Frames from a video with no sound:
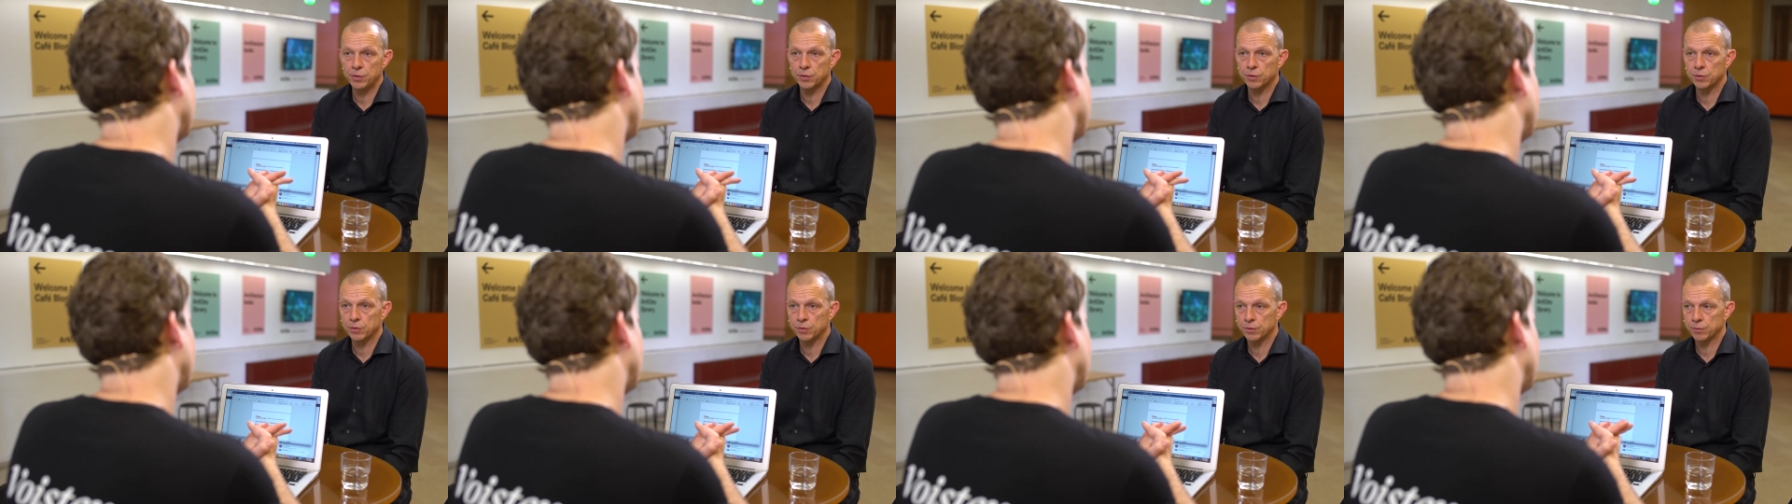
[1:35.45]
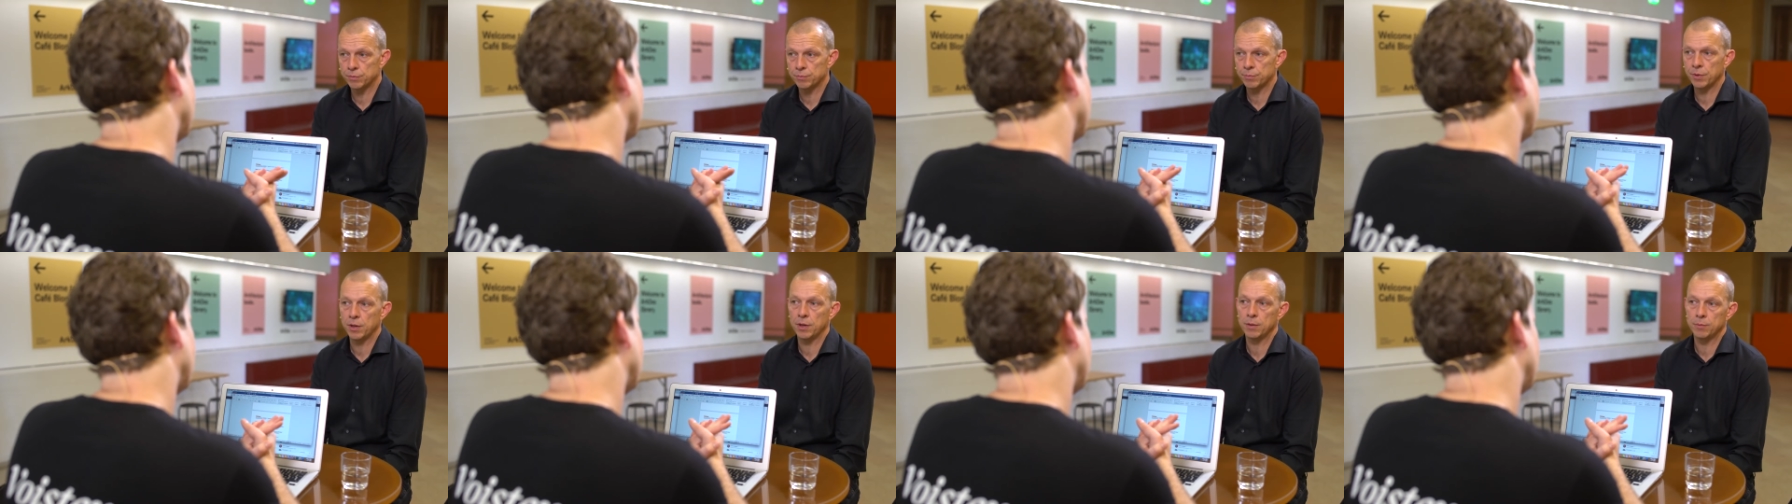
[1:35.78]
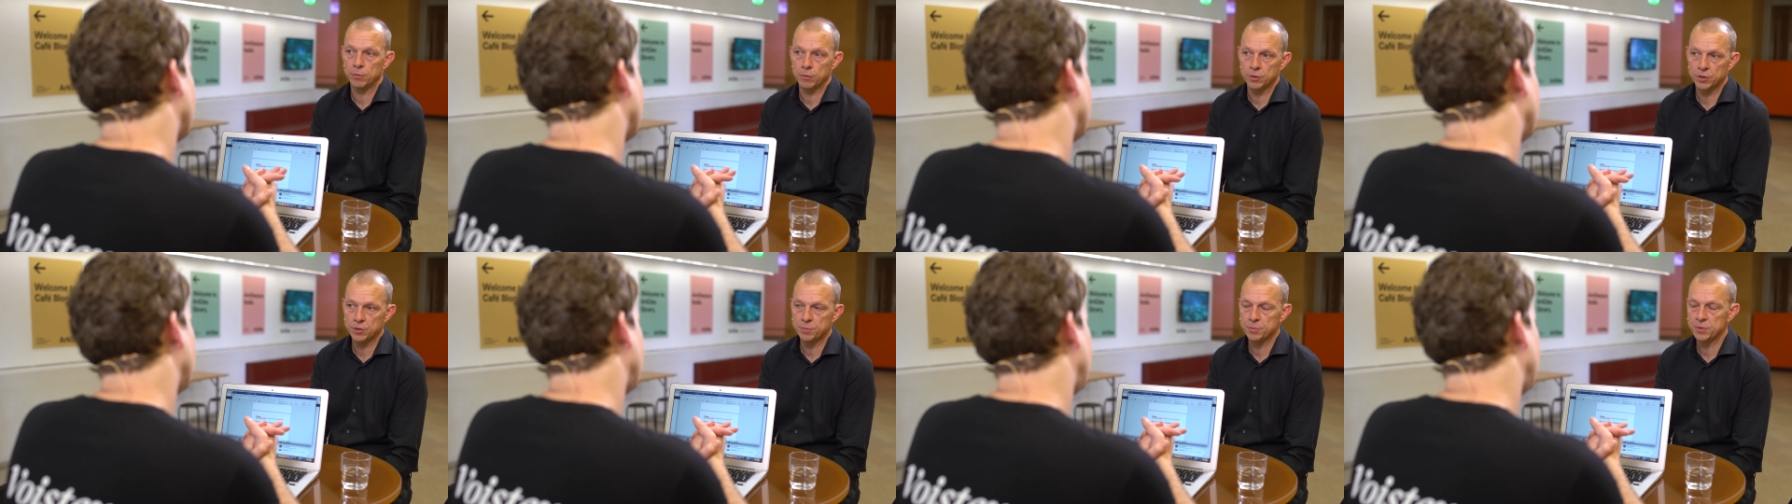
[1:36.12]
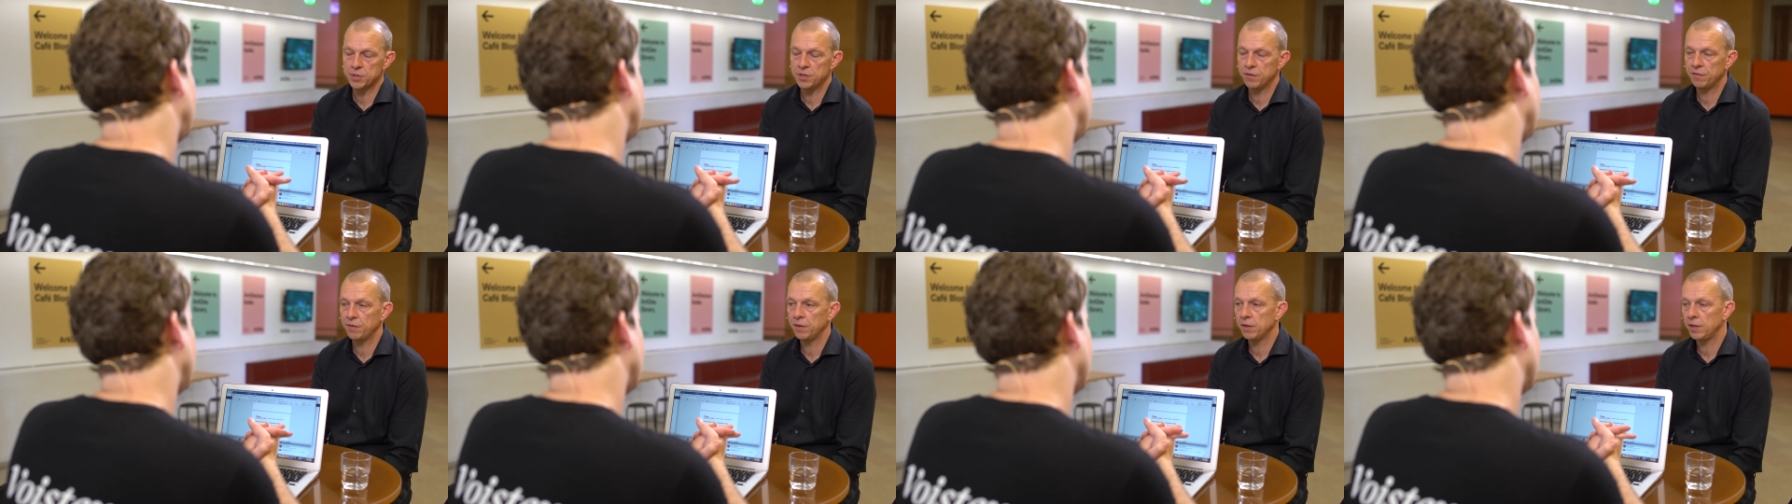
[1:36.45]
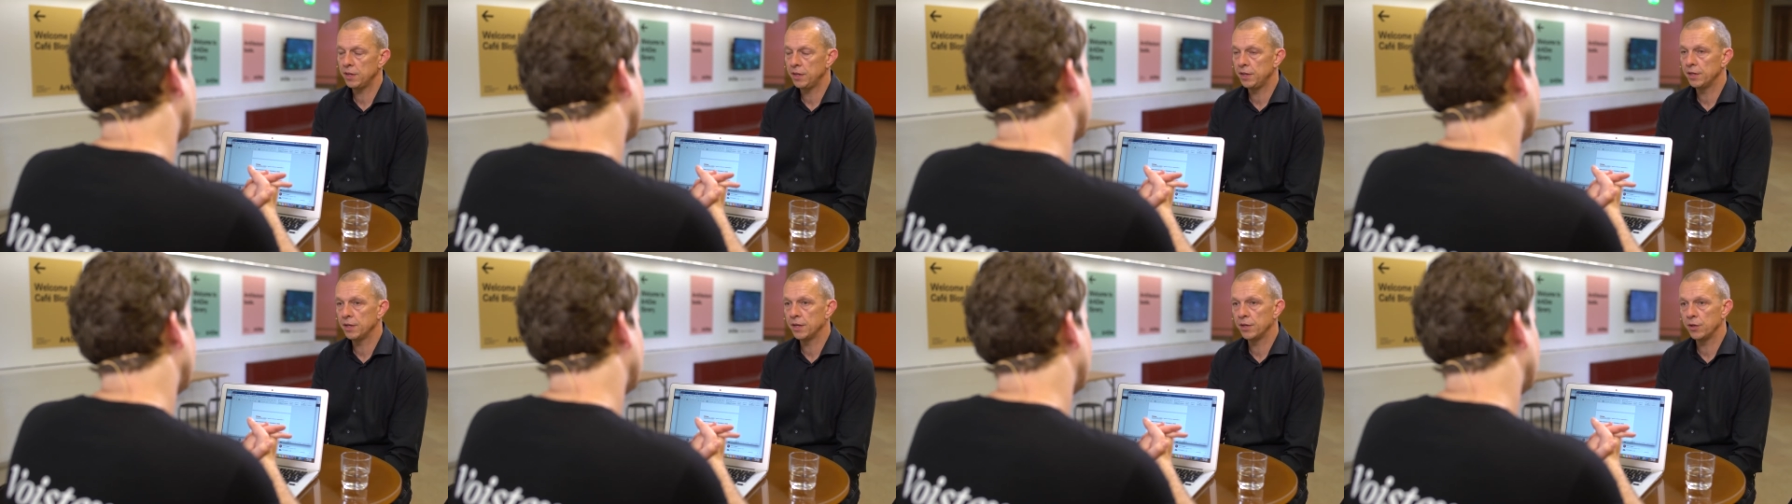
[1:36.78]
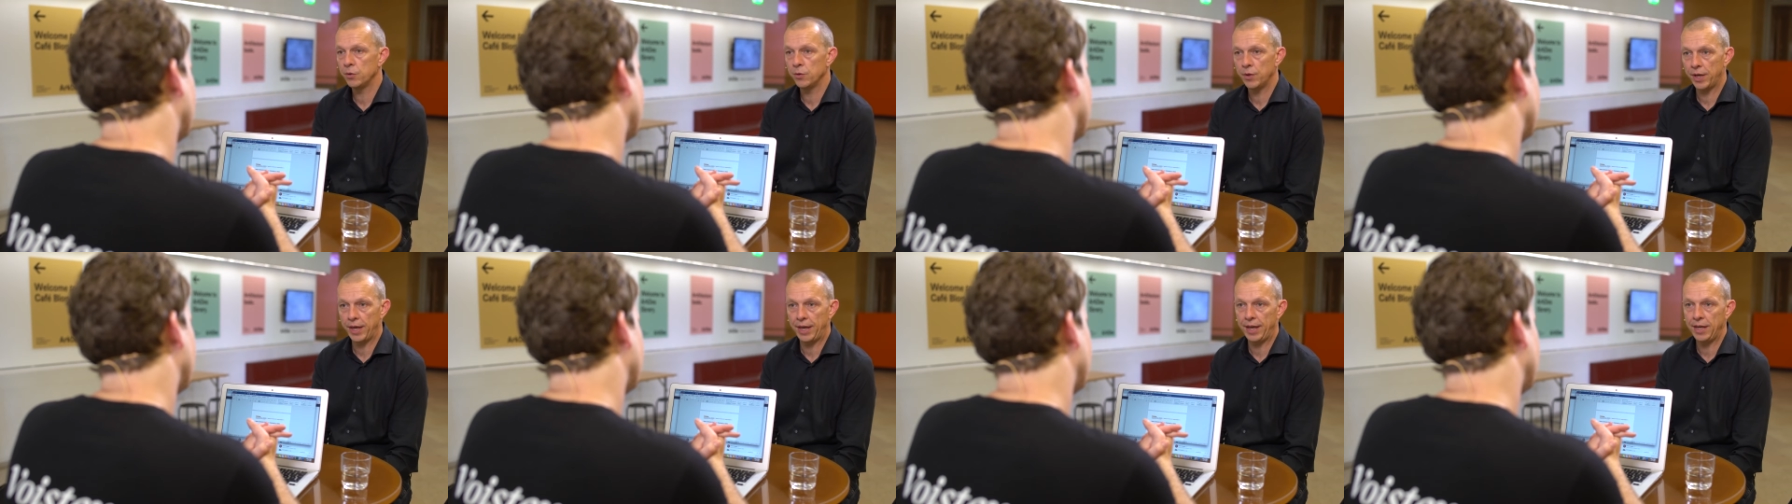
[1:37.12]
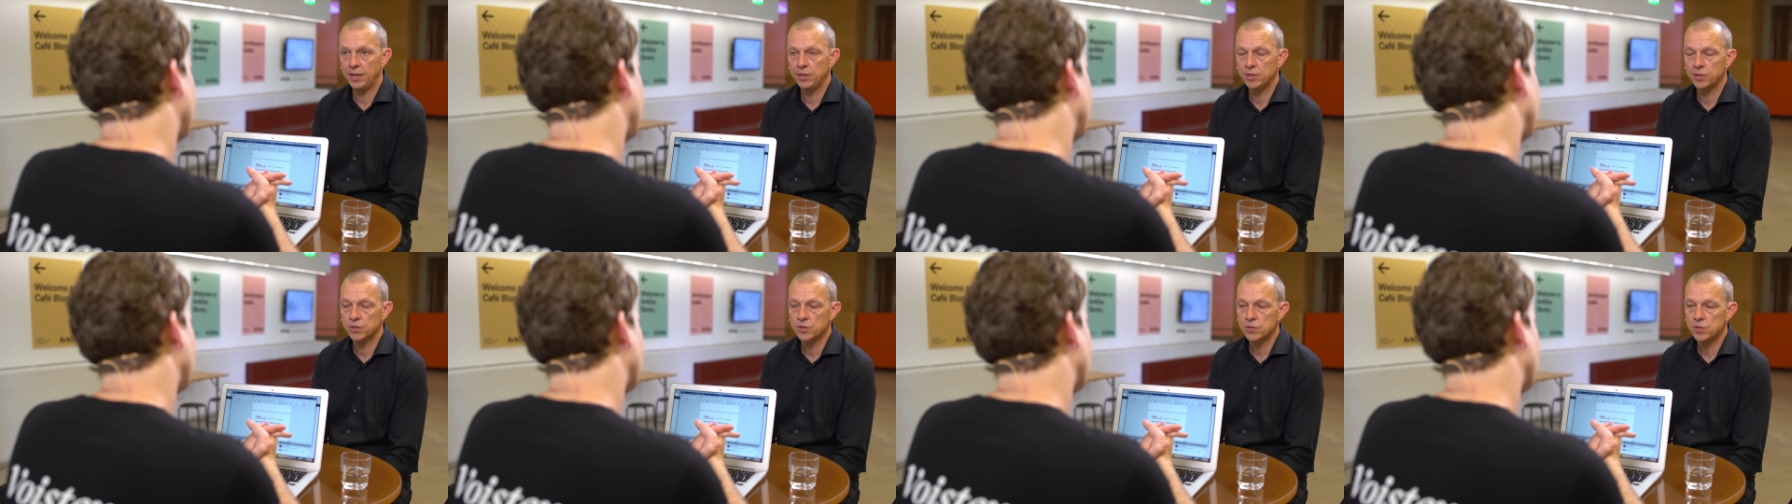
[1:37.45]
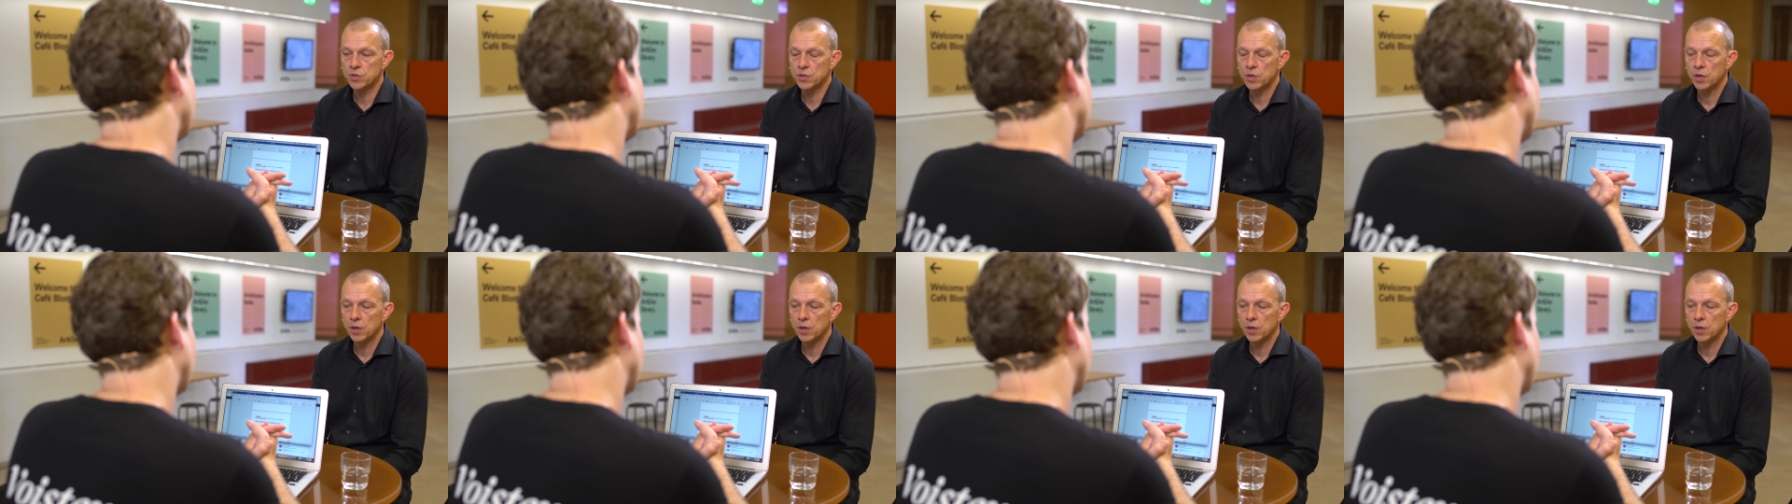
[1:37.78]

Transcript: or uh, more specifically, nano agents,